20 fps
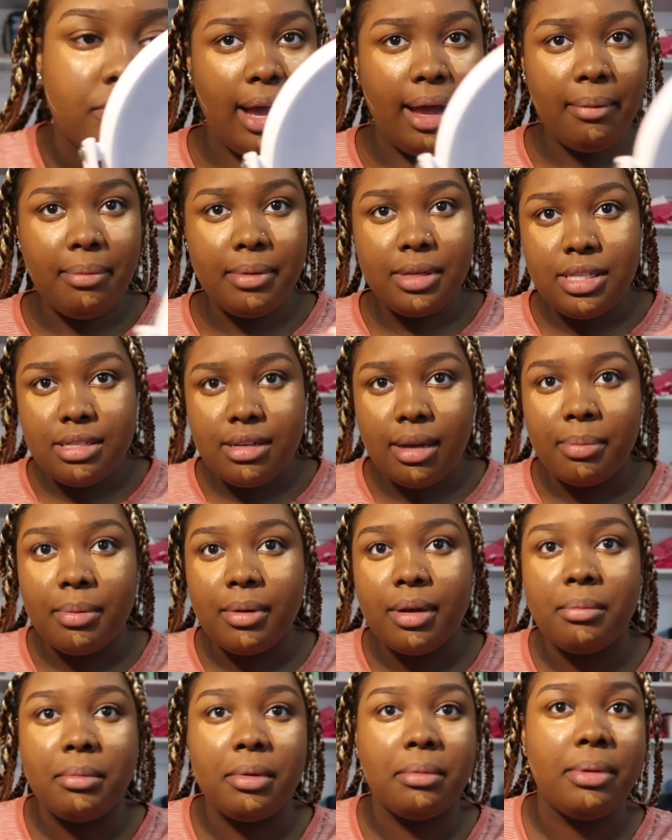I've been
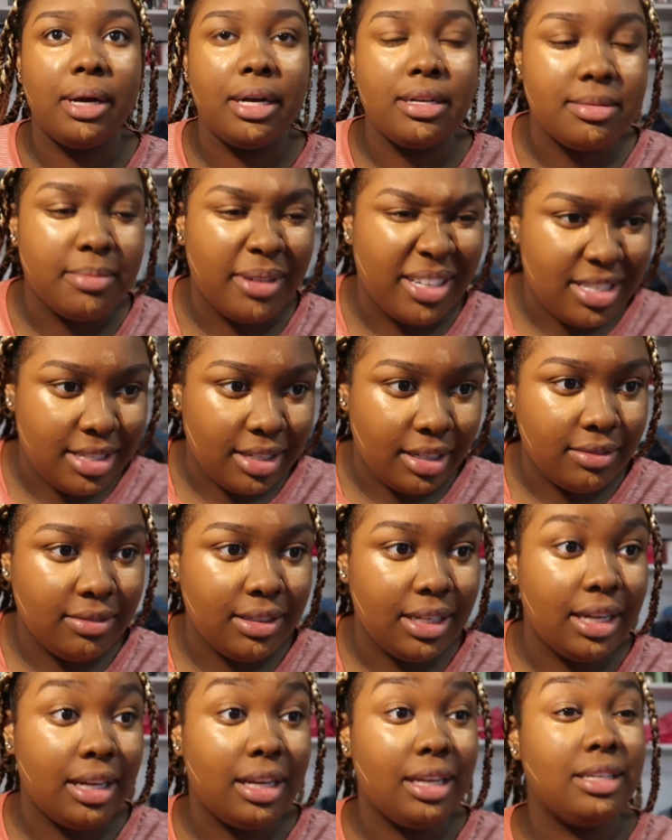shaping up my brows myself
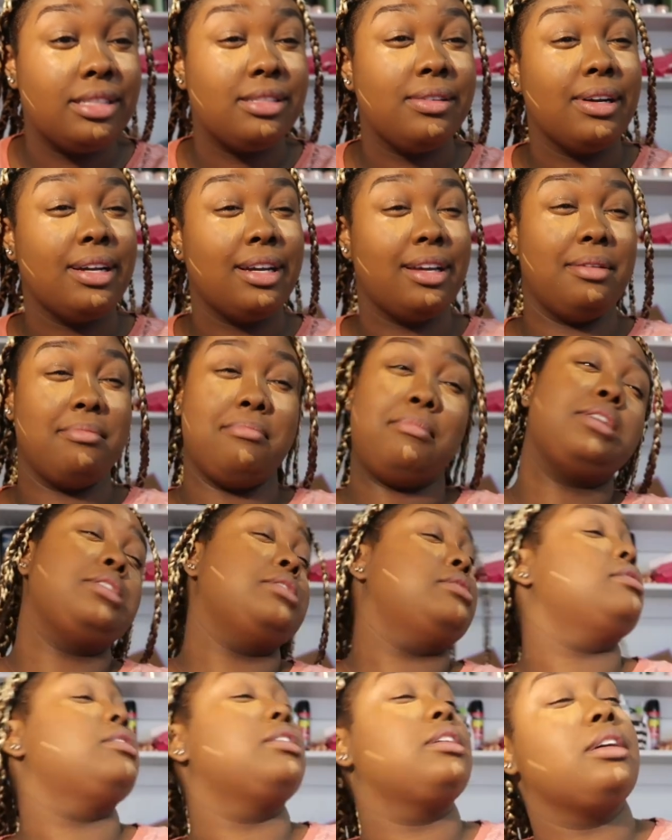lately, so I gotta make
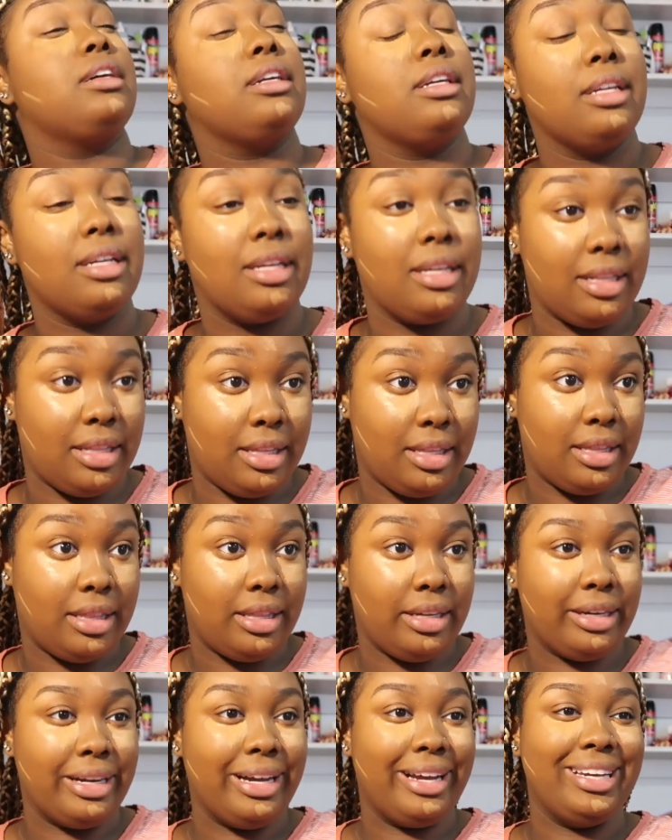sure
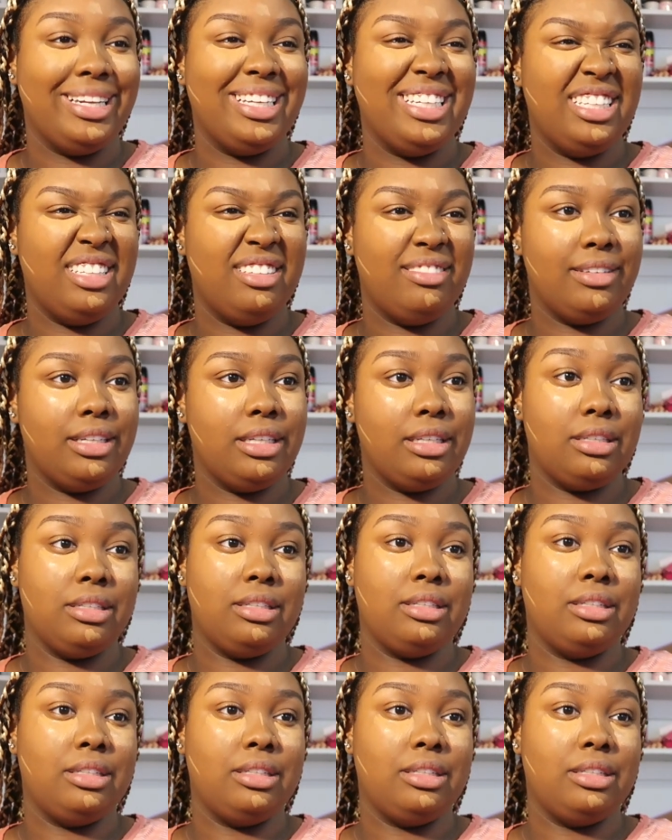they're kind of even.